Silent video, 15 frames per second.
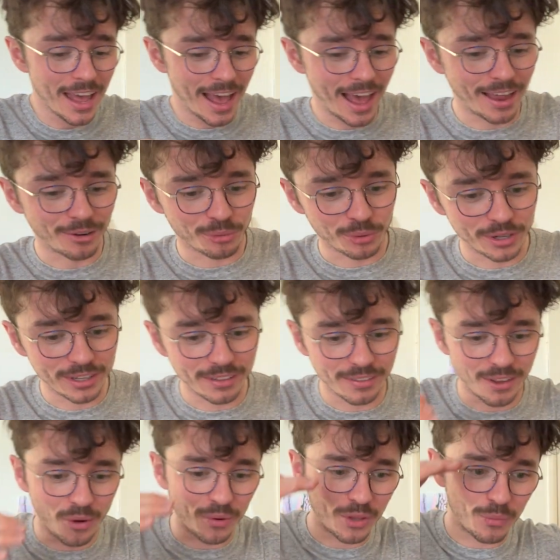And really,
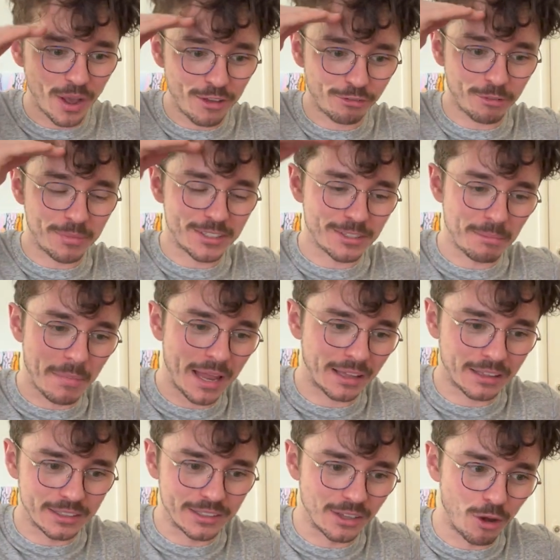the only way for me to
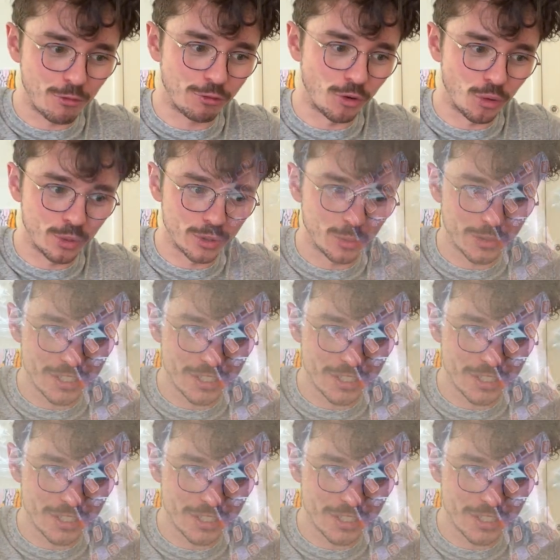mentally go forward with